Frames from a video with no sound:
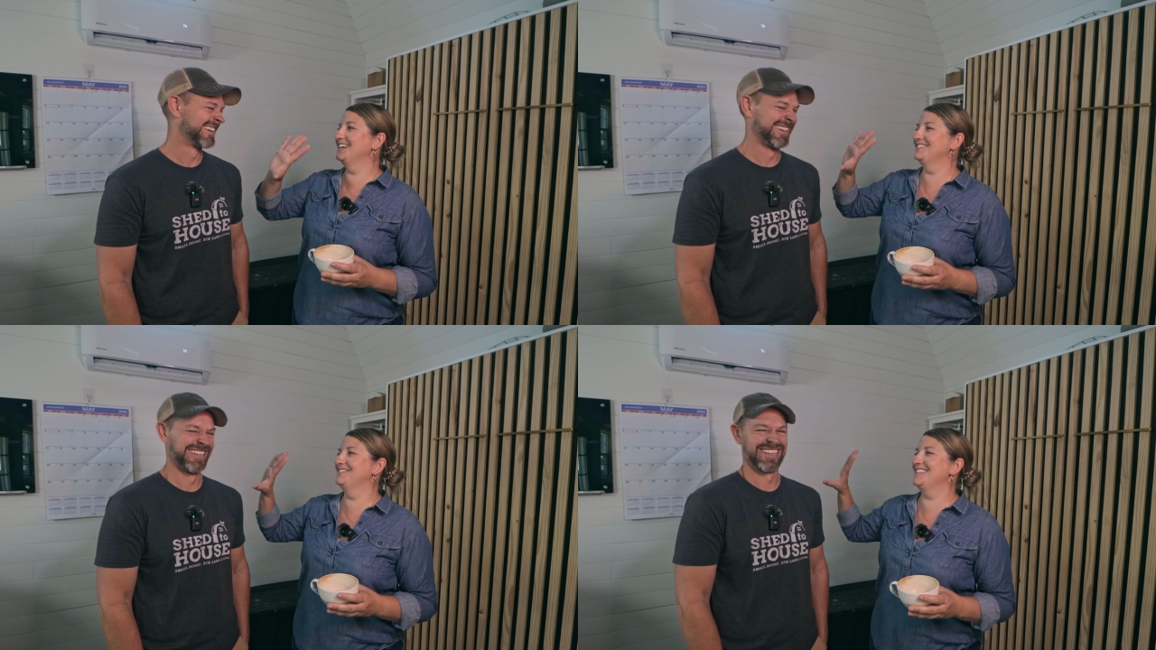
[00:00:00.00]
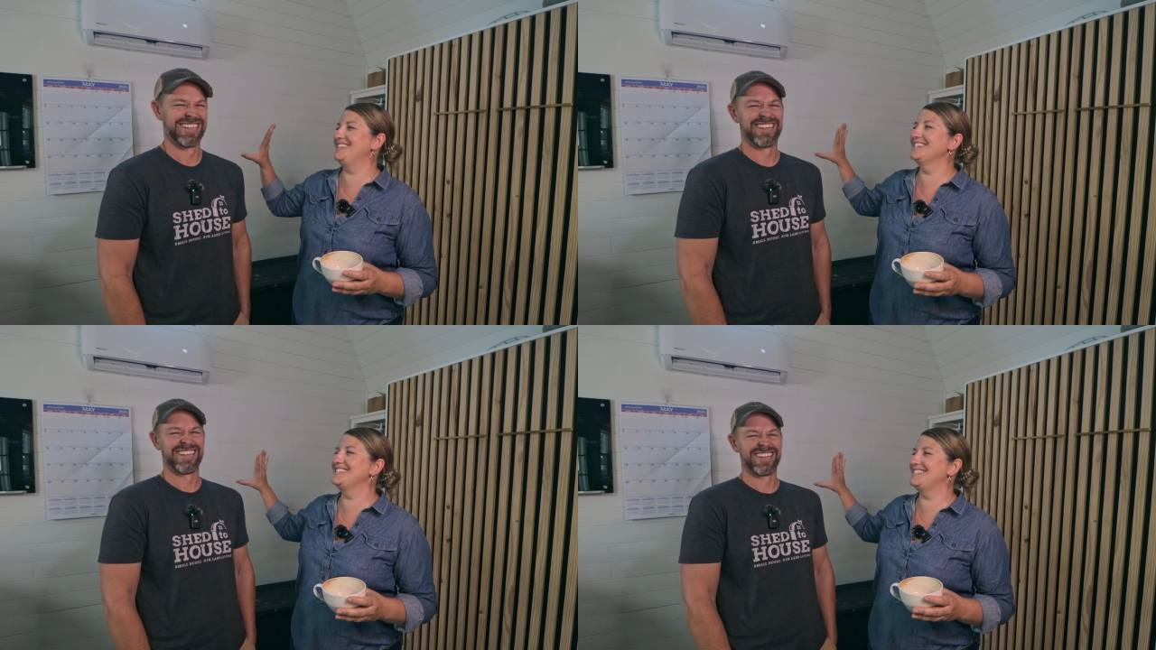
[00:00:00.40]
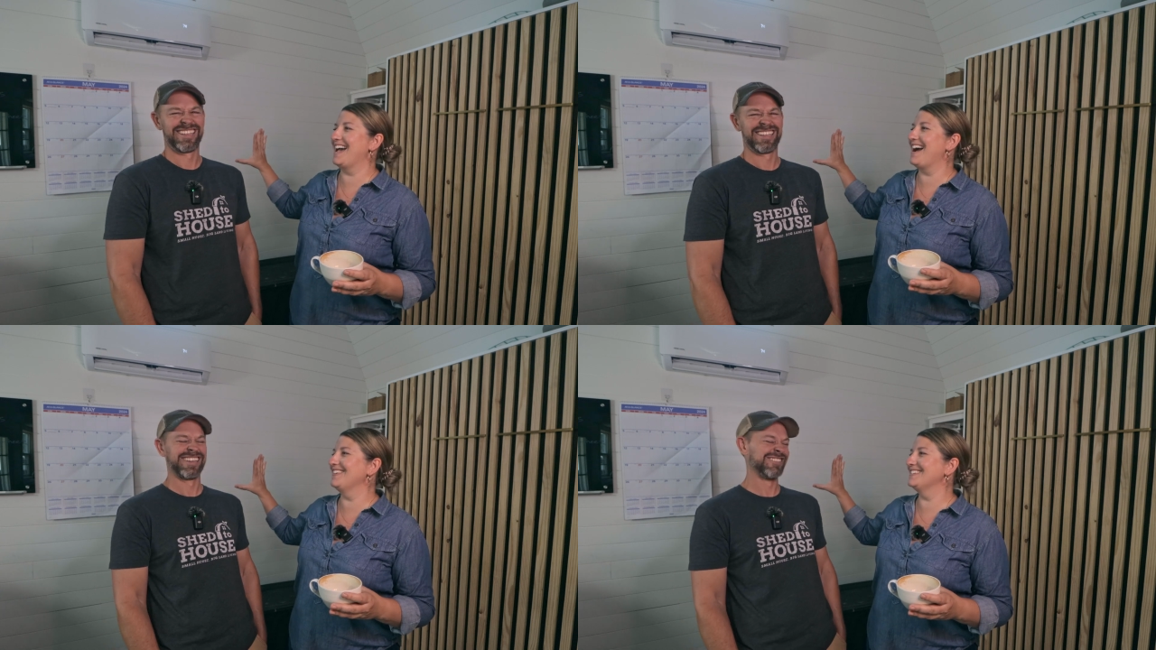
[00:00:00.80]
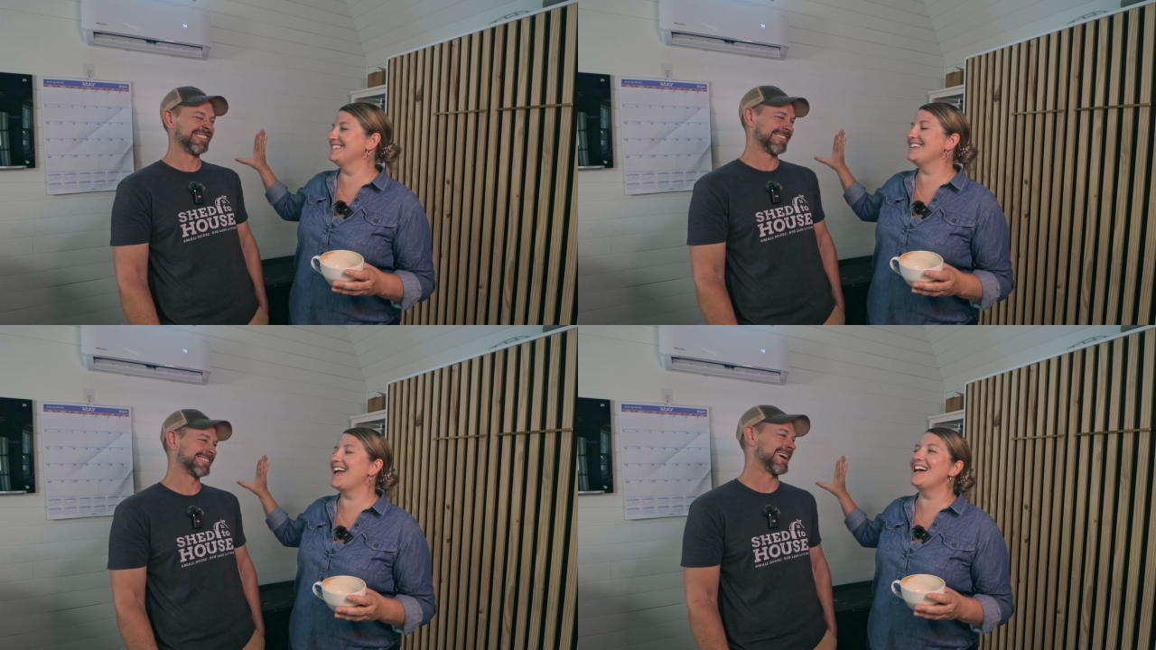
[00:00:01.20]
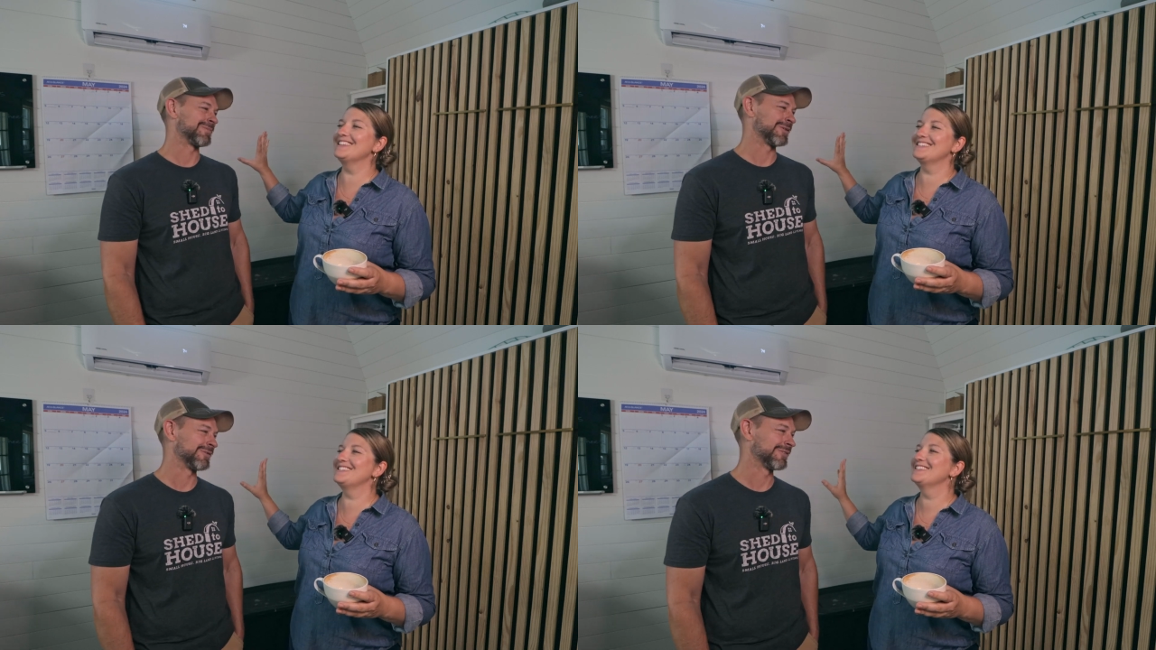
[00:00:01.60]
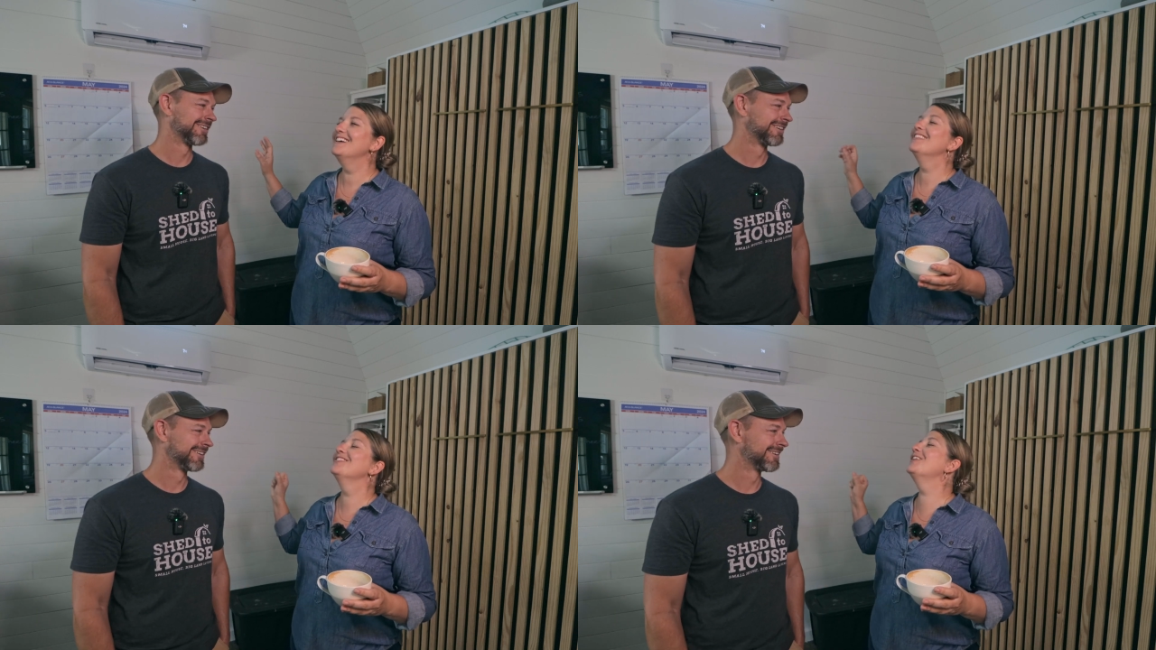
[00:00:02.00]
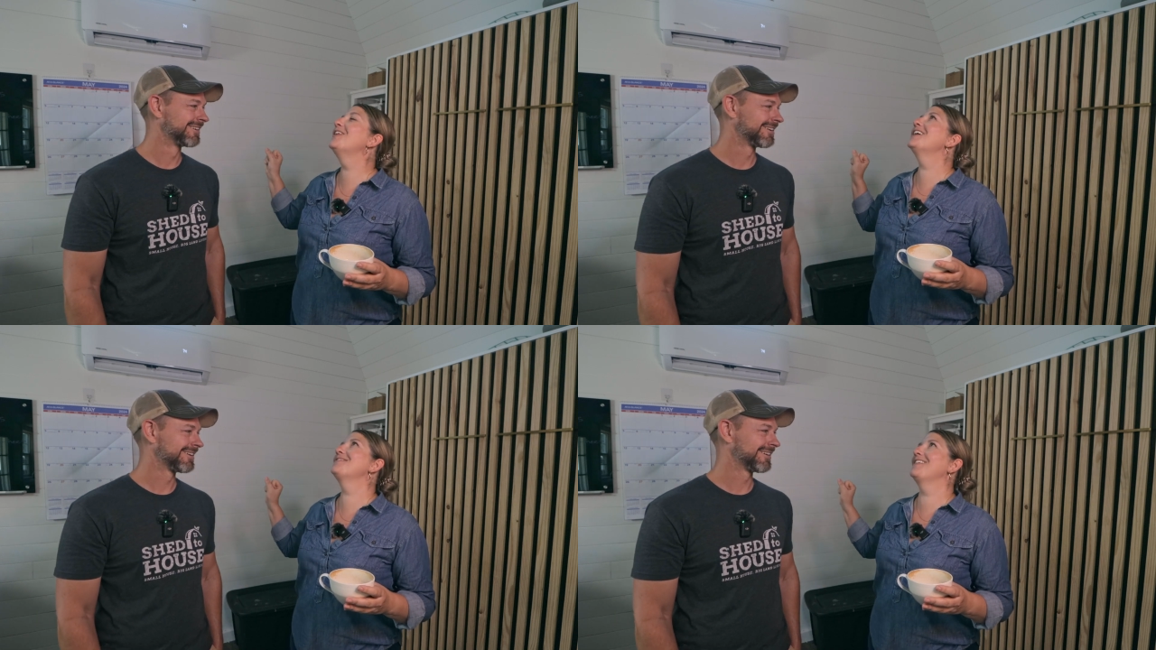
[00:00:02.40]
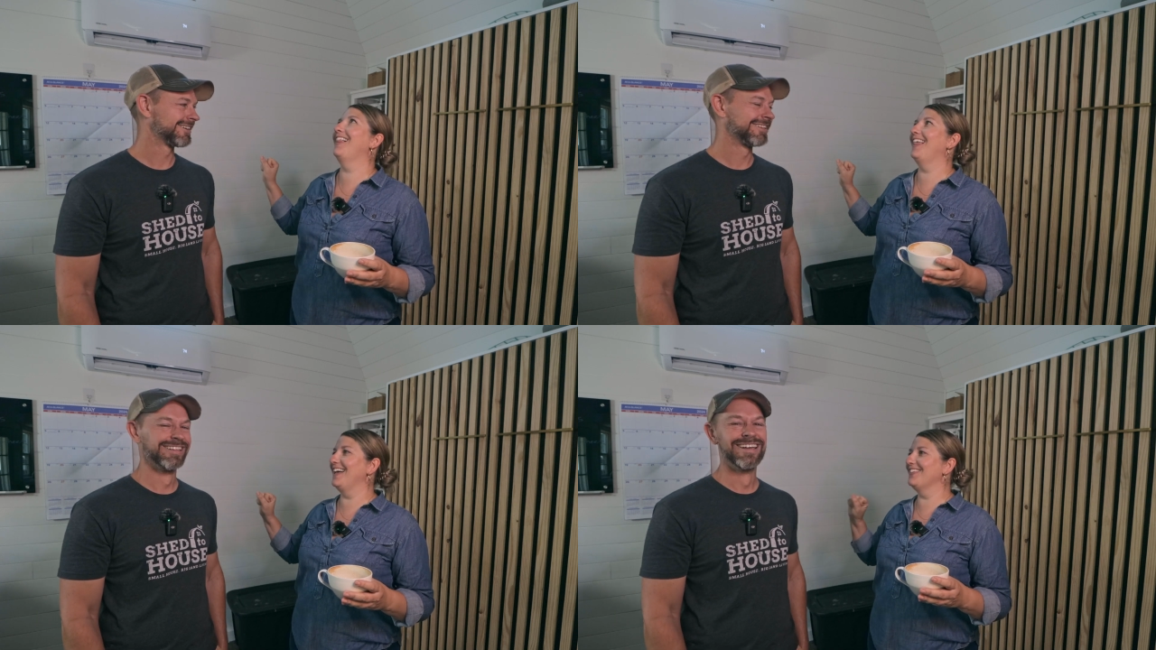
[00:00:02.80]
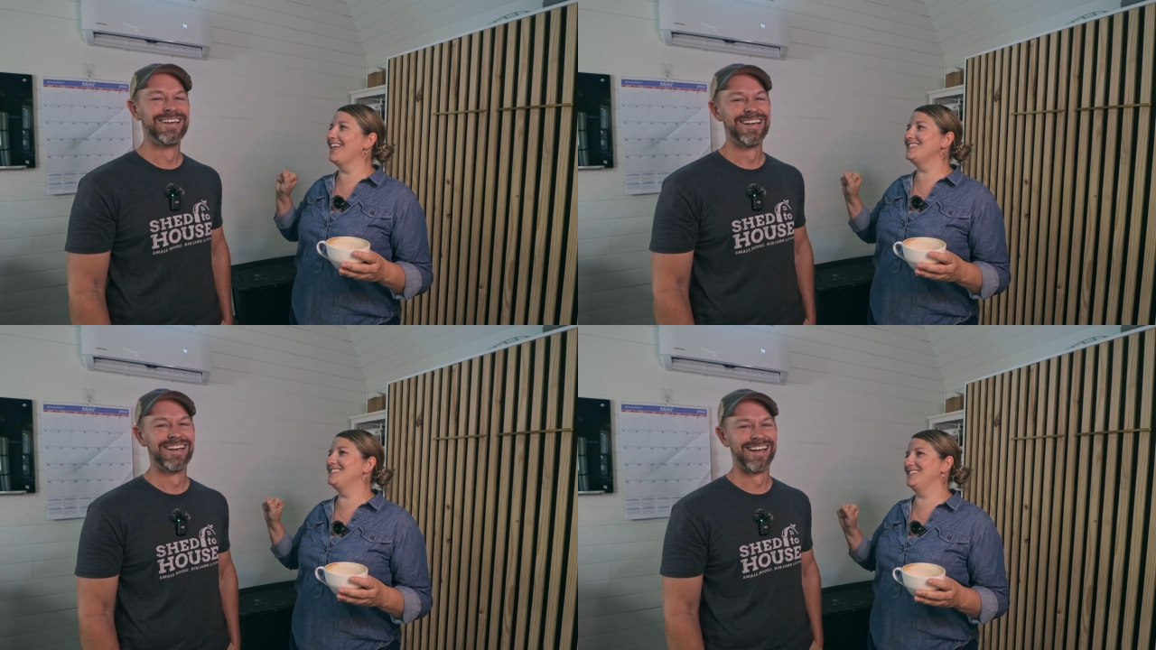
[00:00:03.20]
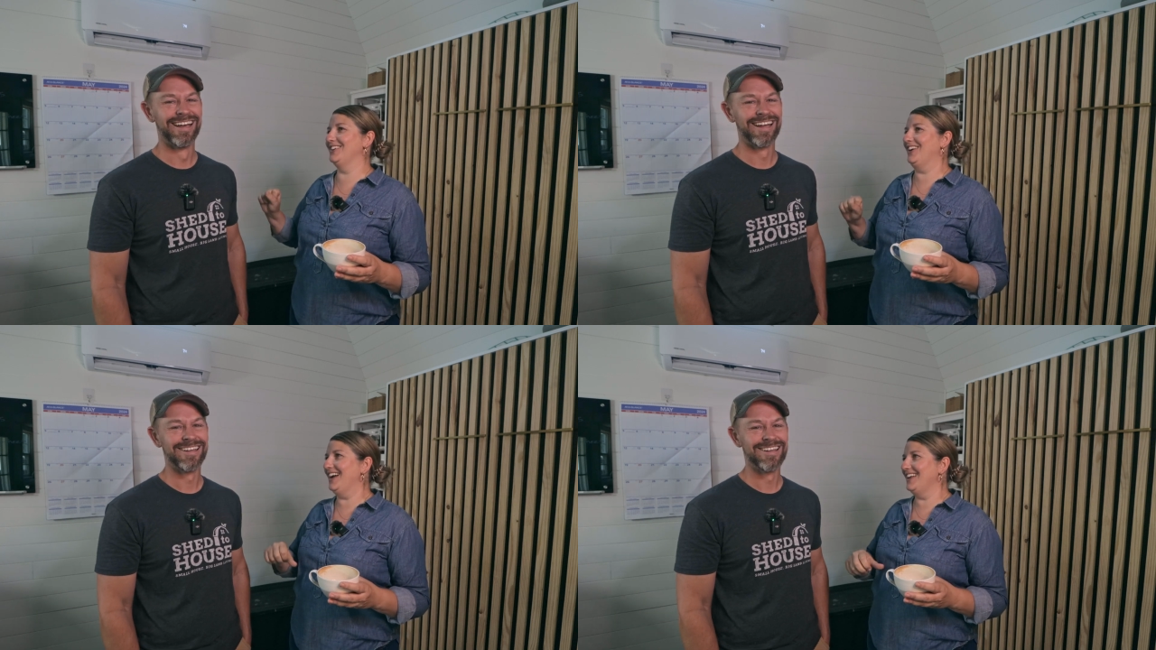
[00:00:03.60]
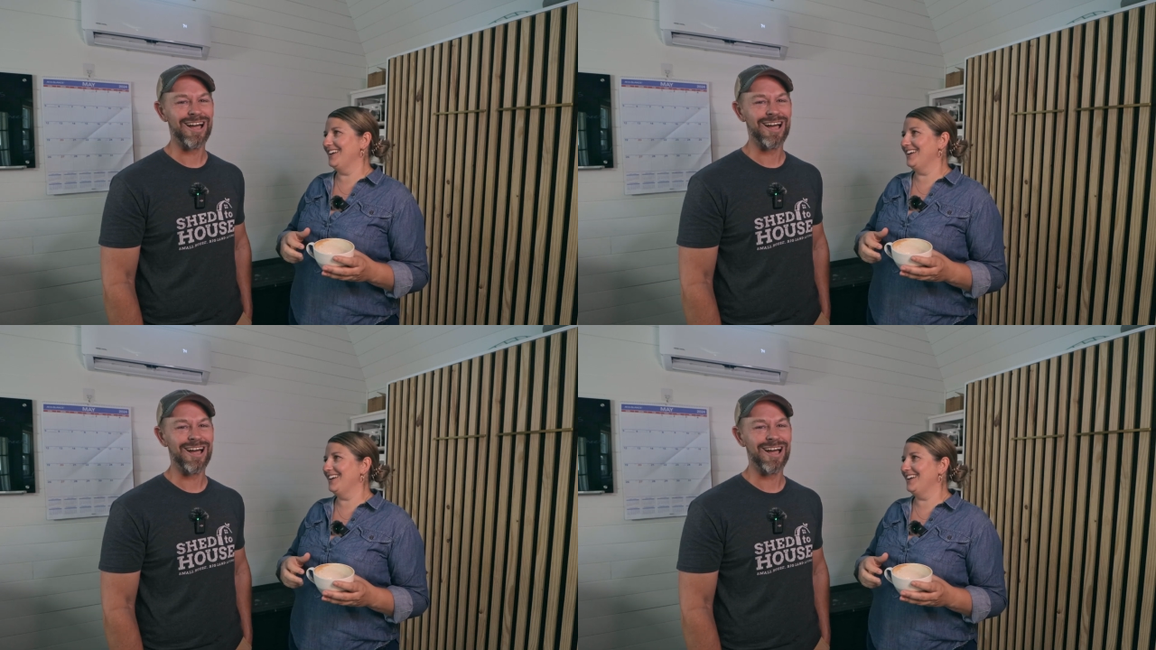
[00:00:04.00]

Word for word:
Speaker 1: with the sound. With the yes. Lord willing, let's do it.